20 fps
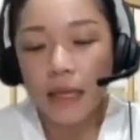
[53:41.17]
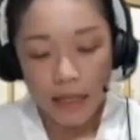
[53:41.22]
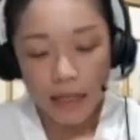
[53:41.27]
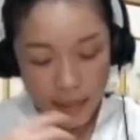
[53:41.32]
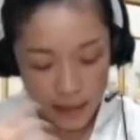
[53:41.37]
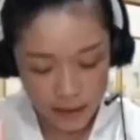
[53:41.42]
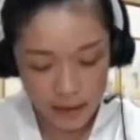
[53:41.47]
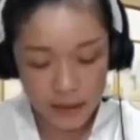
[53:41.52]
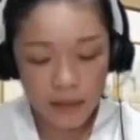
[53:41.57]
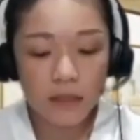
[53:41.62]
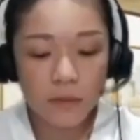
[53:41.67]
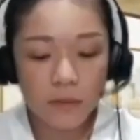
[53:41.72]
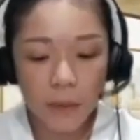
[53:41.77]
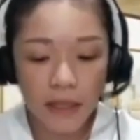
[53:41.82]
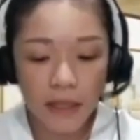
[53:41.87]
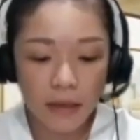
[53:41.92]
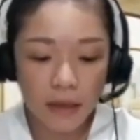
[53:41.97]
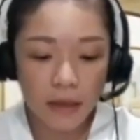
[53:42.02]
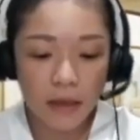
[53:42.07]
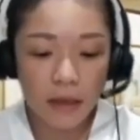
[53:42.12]
In this
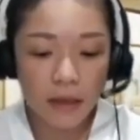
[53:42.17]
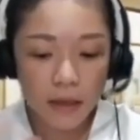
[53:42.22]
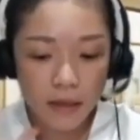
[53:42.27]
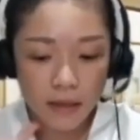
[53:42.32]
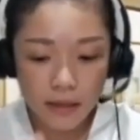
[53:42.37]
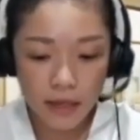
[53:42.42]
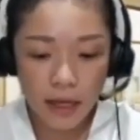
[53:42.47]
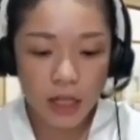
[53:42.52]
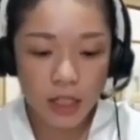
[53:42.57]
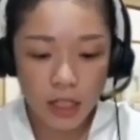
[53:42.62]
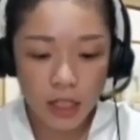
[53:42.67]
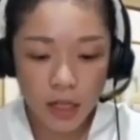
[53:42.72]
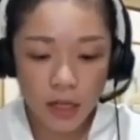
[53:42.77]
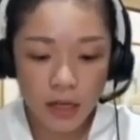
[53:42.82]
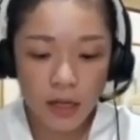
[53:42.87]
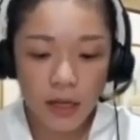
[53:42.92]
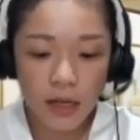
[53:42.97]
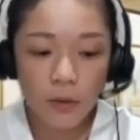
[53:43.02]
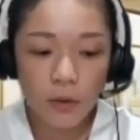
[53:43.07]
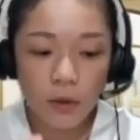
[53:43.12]
particular
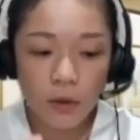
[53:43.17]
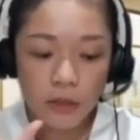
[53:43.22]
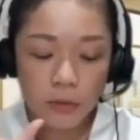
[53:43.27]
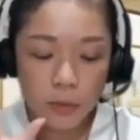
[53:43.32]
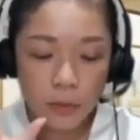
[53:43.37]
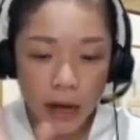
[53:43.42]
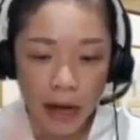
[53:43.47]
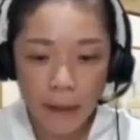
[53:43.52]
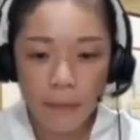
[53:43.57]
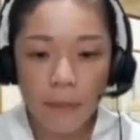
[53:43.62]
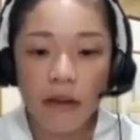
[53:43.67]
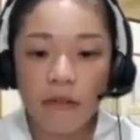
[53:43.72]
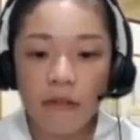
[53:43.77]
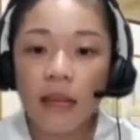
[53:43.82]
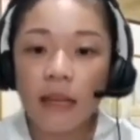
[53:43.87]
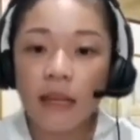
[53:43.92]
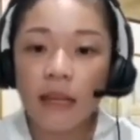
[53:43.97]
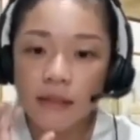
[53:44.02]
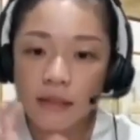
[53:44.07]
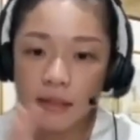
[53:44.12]
session, it was
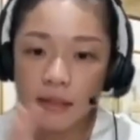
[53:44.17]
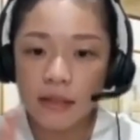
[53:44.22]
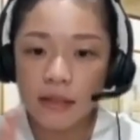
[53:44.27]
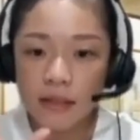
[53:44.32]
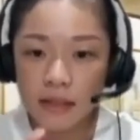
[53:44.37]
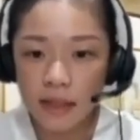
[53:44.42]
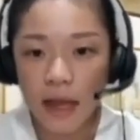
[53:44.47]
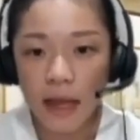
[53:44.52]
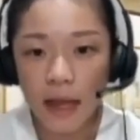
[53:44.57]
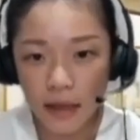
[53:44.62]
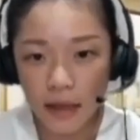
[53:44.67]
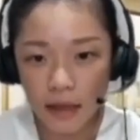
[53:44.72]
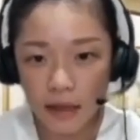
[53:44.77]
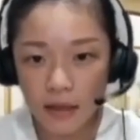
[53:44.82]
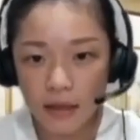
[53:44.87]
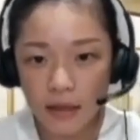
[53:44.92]
primarily CCI,